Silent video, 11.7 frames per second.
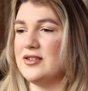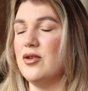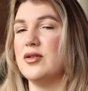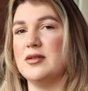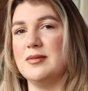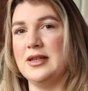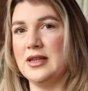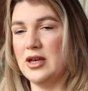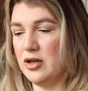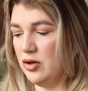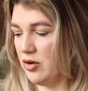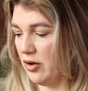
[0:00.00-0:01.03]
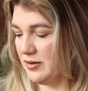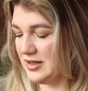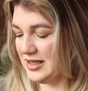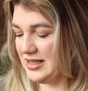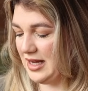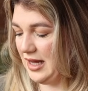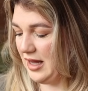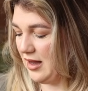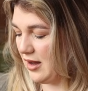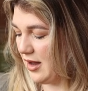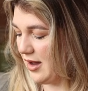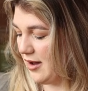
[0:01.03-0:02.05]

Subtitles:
not something that you're going to see